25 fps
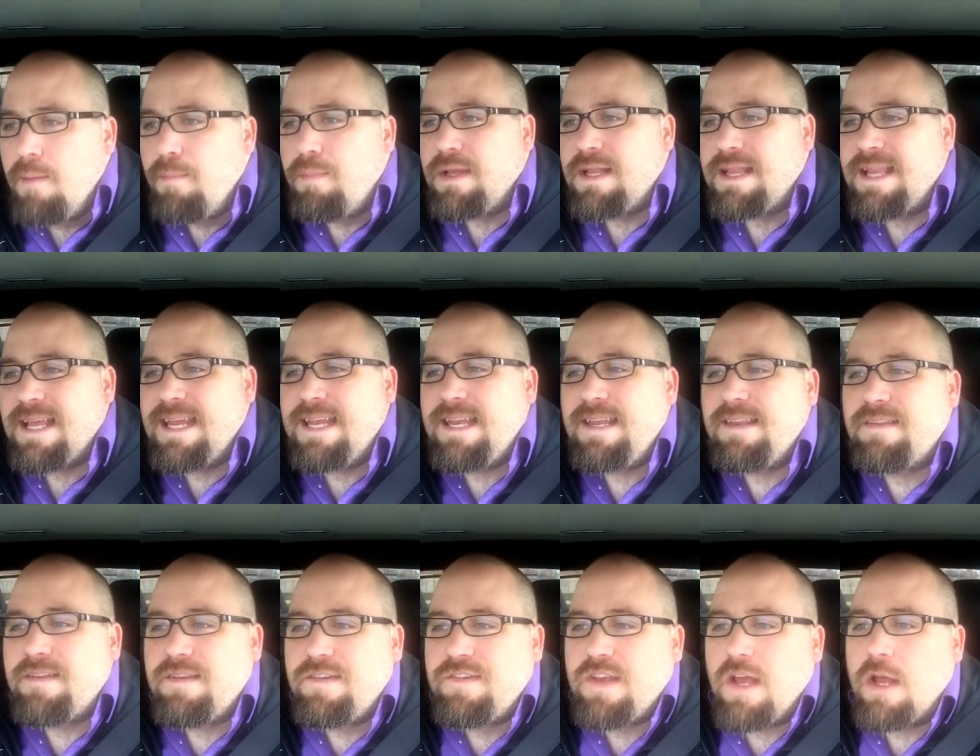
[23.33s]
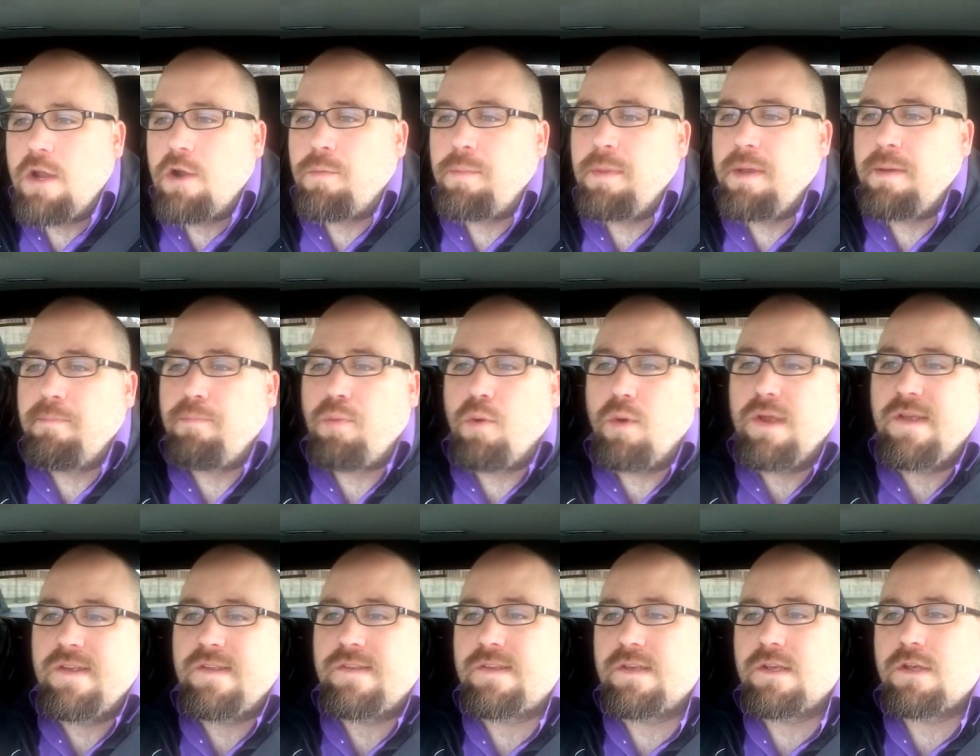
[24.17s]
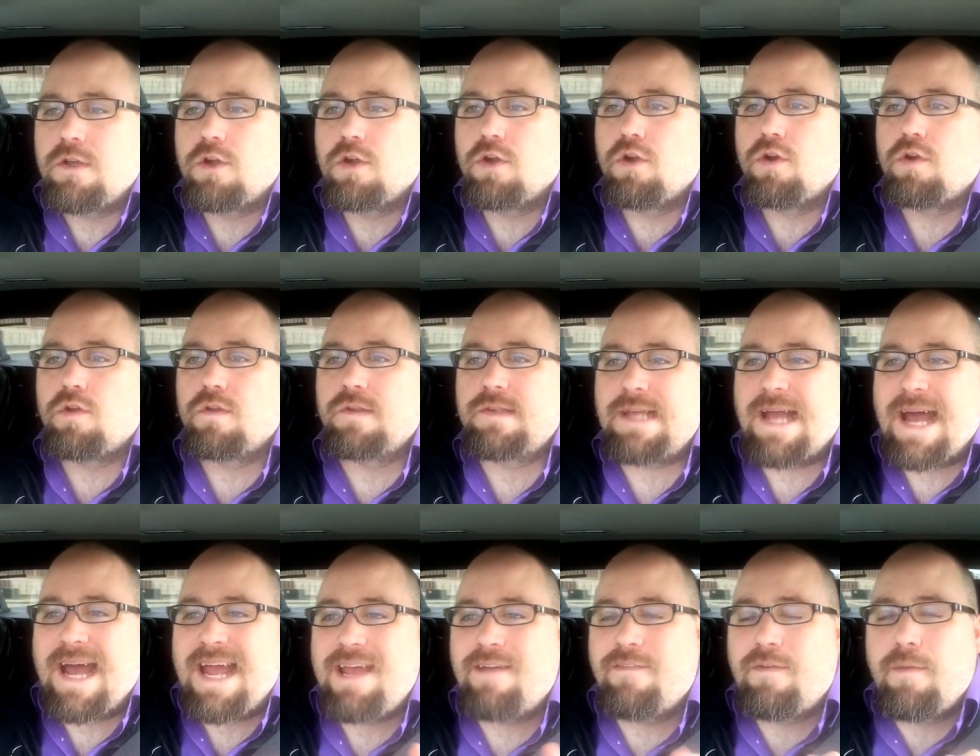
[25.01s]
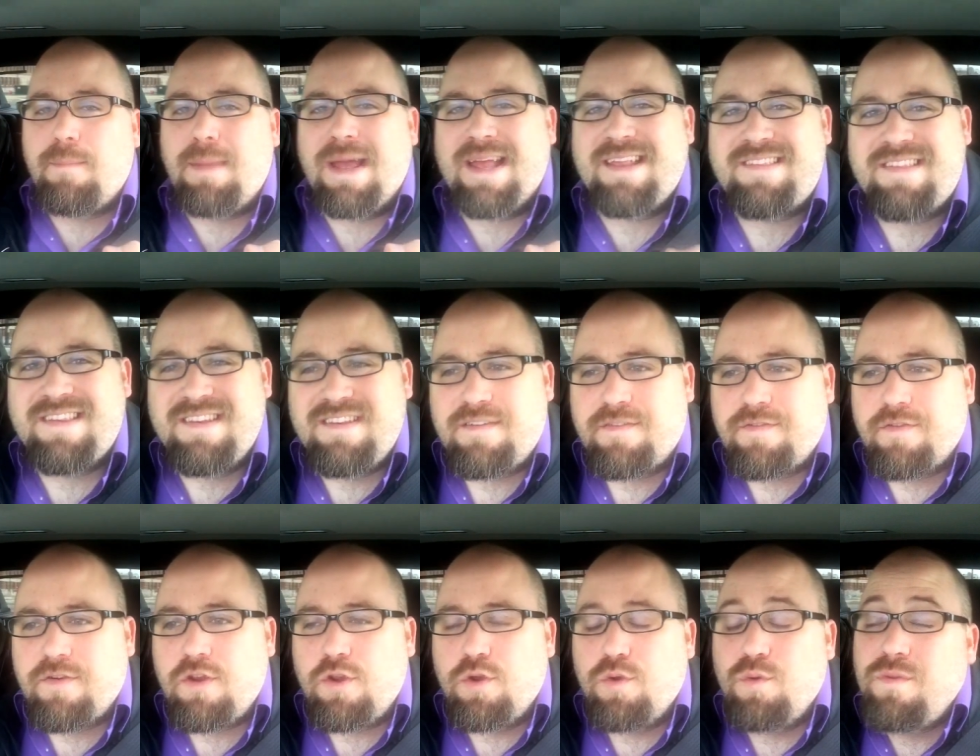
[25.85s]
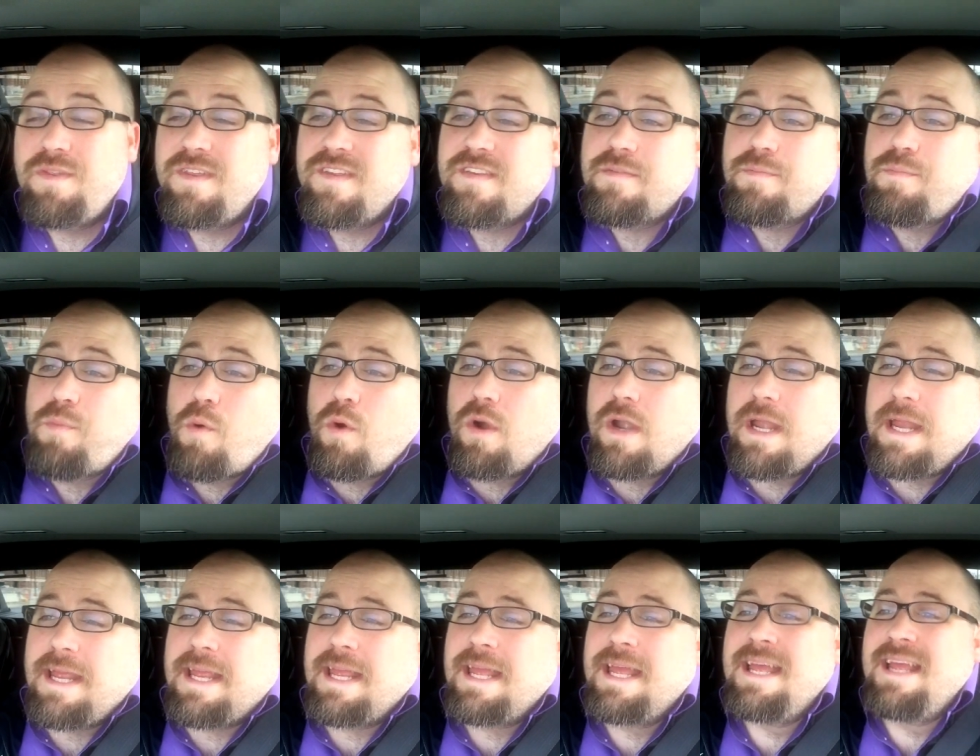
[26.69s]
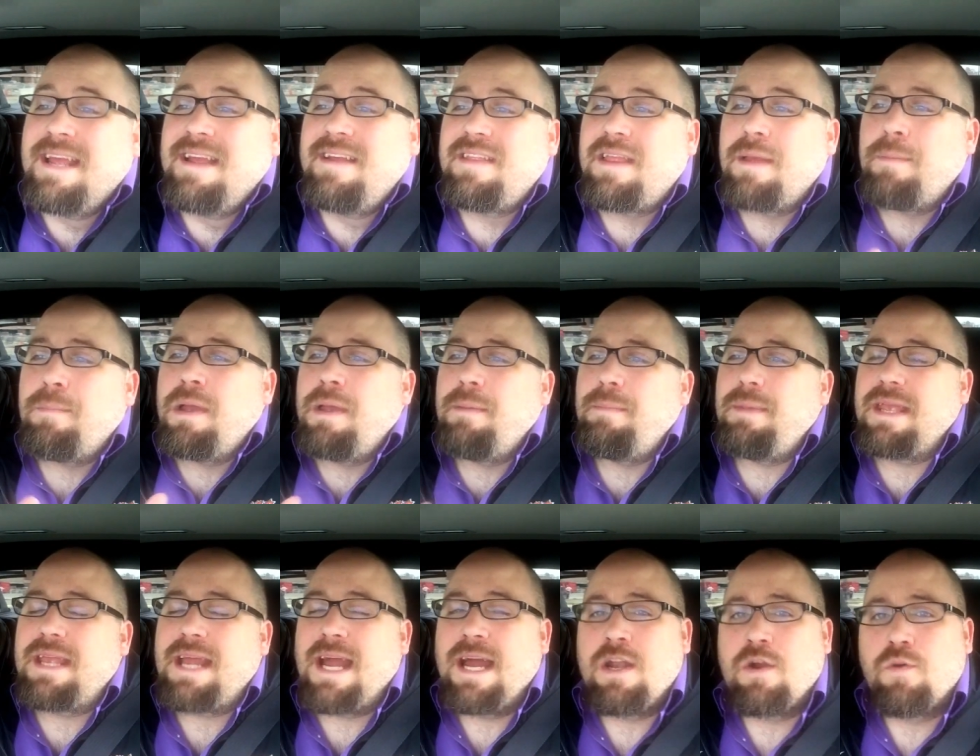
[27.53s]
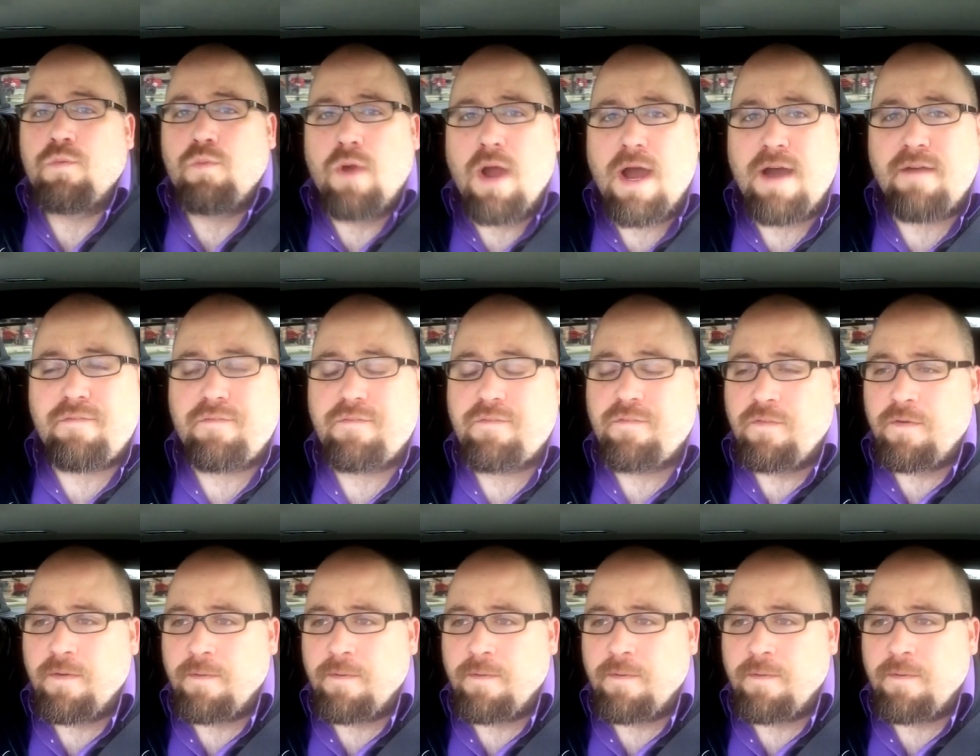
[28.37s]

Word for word: But ladies and gentlemen, boys and girls, I have a message for you this morning that may be kind of rough.